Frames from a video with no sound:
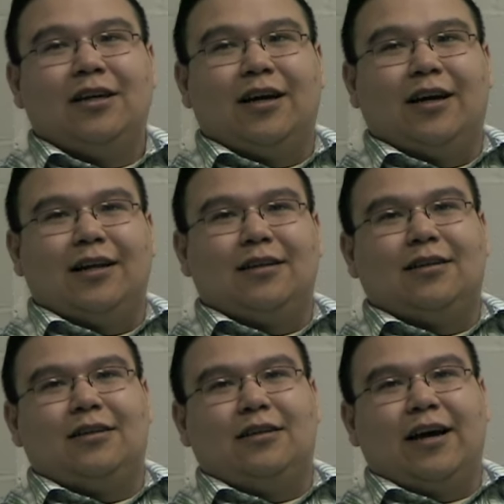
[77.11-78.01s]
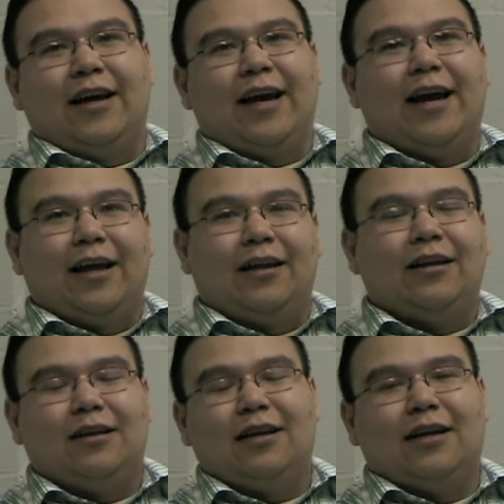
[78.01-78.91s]
uh, Diane,
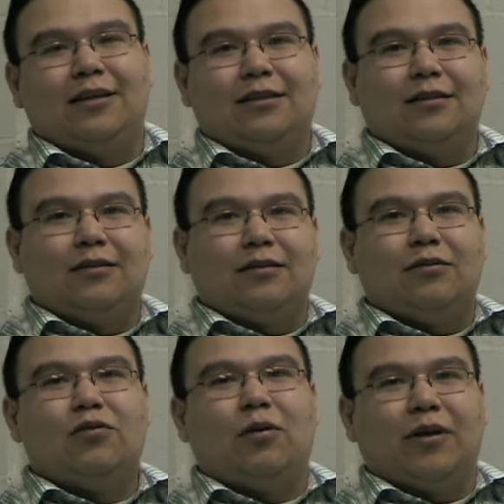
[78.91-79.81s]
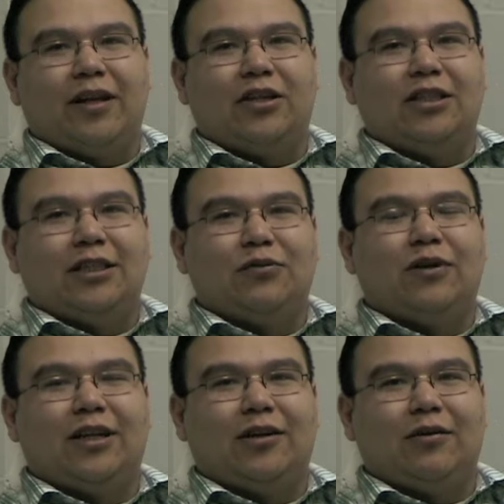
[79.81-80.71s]
has told me that she's
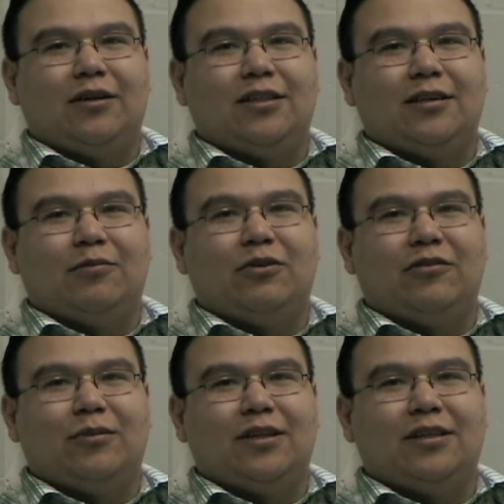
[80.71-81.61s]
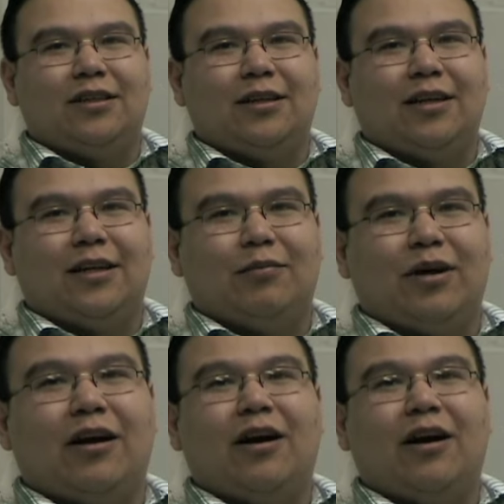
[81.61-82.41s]
really noticed an improvement in, in my